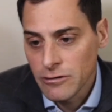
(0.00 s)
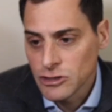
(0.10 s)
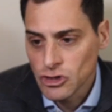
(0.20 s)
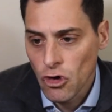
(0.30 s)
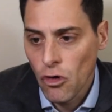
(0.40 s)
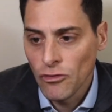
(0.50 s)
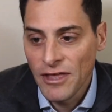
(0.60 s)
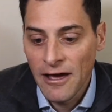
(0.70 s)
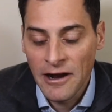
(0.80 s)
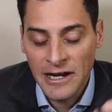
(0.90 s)
You just hold
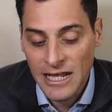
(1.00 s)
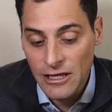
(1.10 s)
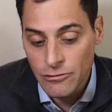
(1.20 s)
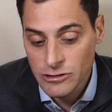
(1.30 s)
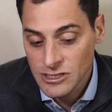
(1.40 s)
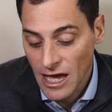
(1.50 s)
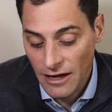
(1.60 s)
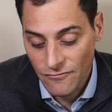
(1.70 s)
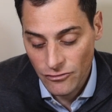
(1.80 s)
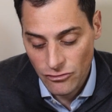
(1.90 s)
down on either
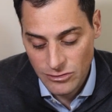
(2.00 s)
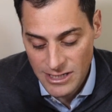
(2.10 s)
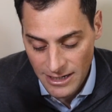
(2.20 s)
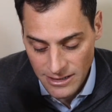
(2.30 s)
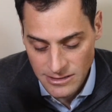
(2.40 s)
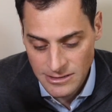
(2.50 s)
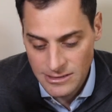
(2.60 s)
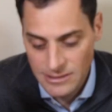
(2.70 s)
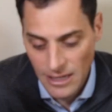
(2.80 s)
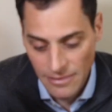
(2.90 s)
side for 2
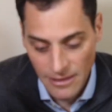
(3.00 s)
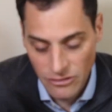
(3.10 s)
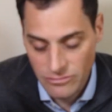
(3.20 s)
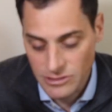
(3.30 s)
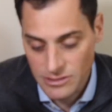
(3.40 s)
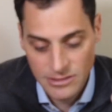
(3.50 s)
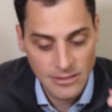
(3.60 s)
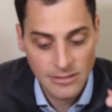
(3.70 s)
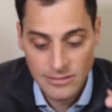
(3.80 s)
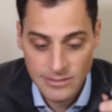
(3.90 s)
seconds and then you just
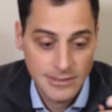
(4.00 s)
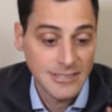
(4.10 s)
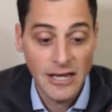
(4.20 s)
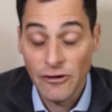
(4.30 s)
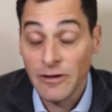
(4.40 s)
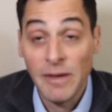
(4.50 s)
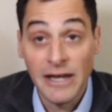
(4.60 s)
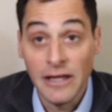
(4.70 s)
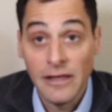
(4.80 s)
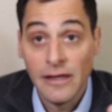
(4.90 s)
say your
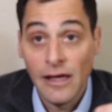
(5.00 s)
command.